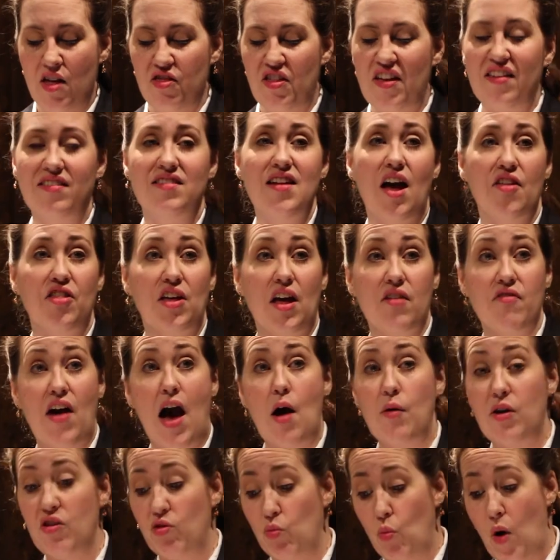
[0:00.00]
thinks nothing of
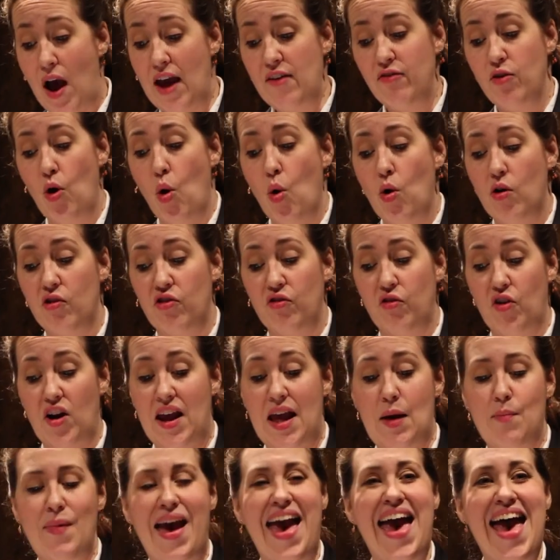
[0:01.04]
how his wife whores for
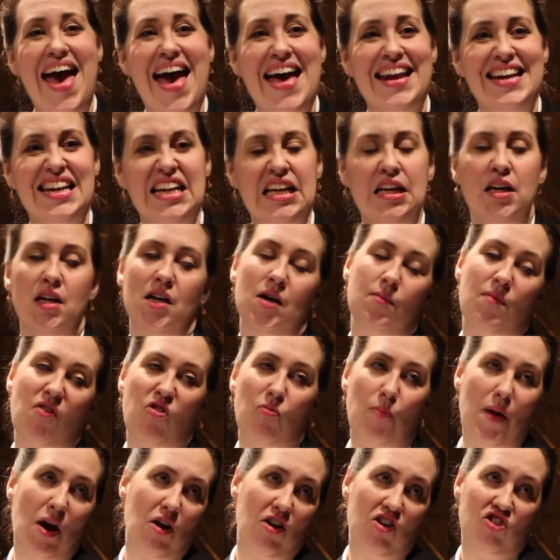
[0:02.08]
him and
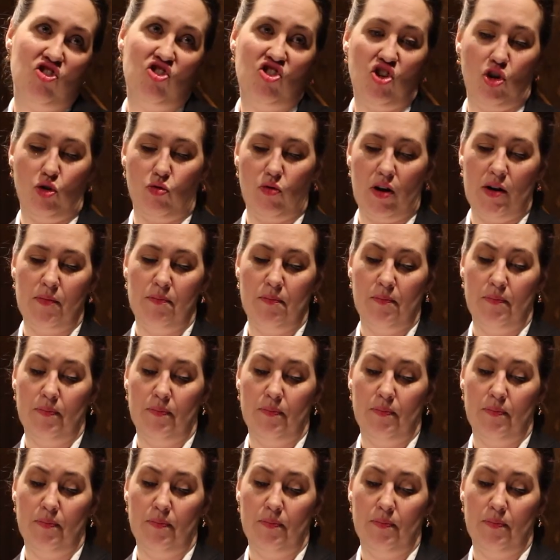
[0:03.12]
must bear his children.